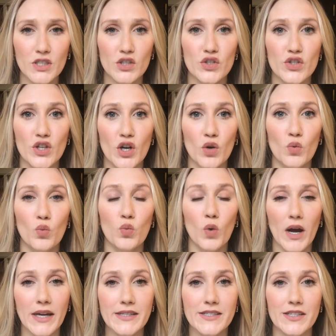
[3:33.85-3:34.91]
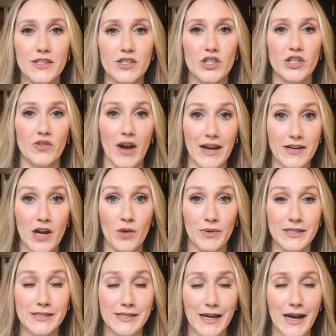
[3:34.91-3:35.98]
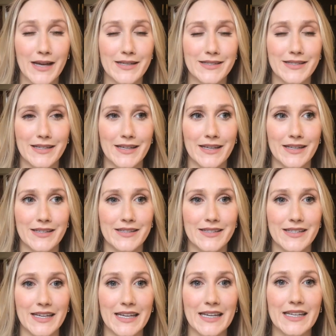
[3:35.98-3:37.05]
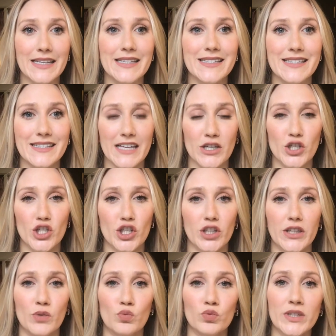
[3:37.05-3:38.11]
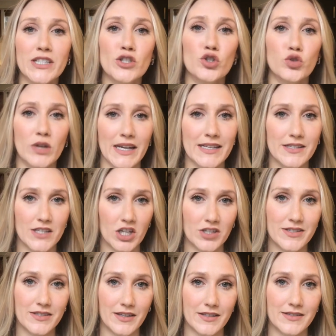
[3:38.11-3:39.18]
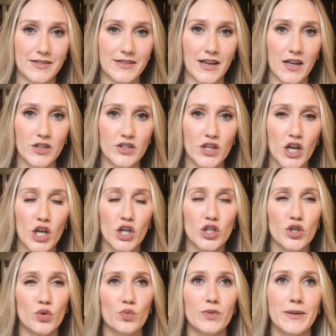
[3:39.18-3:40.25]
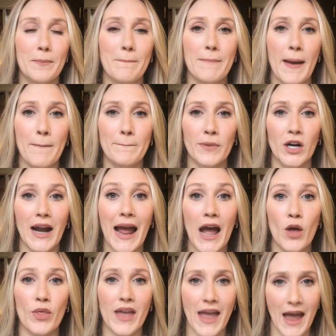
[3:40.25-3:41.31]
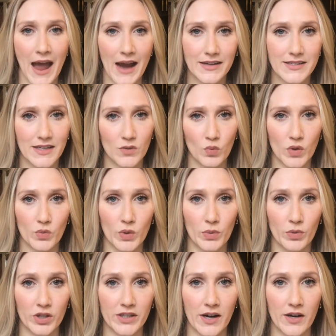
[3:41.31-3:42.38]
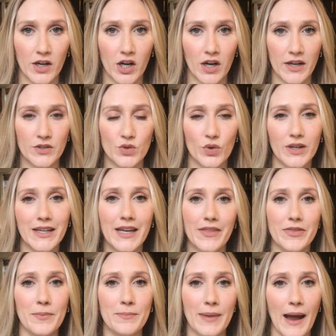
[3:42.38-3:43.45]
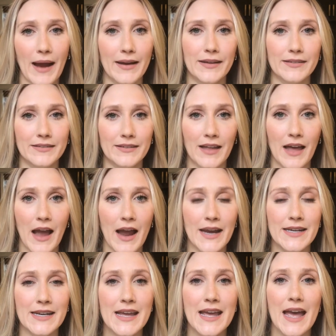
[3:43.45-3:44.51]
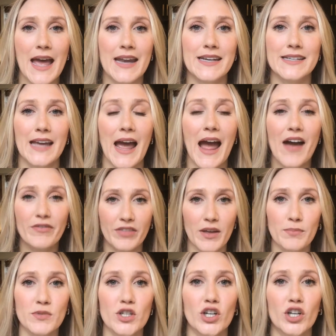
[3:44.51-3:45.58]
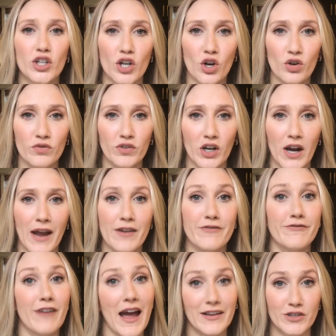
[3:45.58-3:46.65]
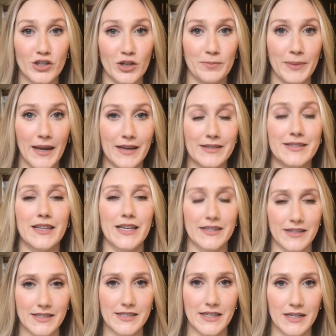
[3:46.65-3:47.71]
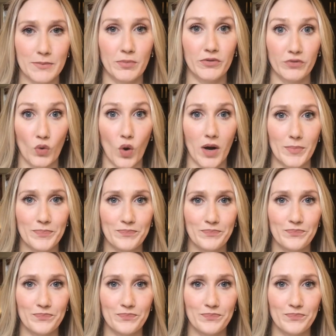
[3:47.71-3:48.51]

So what Tretinoin does is it essentially retrains our skin cells to remember how they acted when we were younger and sort of get them back in line and have them turn over at a faster pace like they did before.